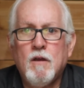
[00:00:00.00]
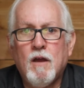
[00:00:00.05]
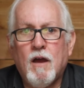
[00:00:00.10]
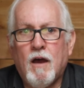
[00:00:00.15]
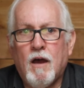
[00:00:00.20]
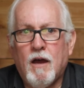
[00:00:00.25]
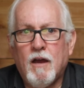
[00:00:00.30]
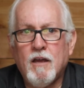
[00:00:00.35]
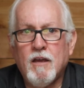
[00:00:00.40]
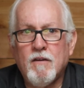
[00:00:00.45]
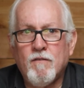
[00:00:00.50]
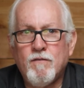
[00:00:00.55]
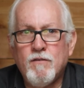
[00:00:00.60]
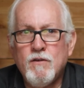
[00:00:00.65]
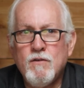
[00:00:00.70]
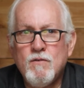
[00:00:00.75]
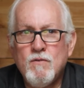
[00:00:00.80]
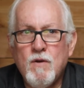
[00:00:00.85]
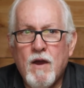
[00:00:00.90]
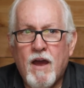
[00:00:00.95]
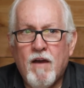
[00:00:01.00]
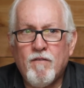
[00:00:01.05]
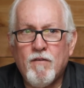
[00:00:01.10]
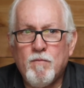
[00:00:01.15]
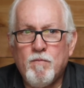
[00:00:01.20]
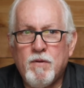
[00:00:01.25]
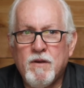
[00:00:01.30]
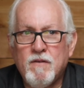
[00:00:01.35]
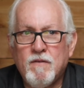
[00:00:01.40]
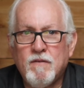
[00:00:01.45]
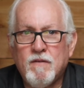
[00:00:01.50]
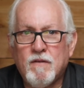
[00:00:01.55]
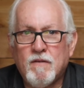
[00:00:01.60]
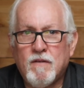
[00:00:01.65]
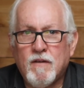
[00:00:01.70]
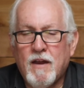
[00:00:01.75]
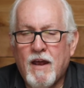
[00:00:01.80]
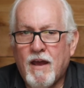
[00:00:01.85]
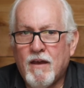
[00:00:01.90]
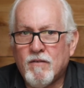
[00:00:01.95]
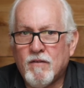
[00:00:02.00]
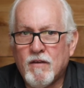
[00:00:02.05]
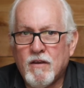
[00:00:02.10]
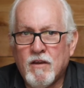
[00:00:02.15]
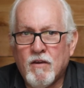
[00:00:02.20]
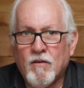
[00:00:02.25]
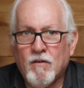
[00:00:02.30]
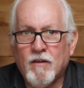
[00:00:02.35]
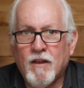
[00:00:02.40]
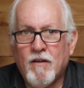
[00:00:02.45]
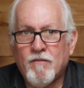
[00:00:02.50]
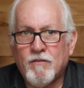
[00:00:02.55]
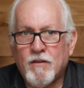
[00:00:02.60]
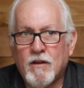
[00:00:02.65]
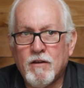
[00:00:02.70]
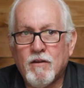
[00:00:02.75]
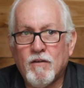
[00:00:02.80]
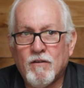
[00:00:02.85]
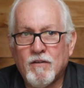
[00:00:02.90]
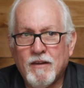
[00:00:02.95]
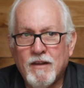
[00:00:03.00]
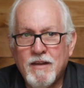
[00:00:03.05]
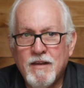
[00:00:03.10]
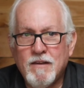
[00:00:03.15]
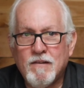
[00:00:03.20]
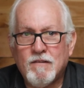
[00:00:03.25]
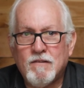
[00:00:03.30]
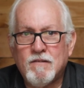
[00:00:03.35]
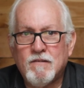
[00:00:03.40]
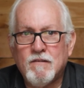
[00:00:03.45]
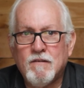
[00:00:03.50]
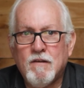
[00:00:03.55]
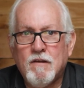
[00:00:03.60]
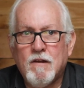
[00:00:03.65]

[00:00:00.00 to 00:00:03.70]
If you have a business that has a year left on your lease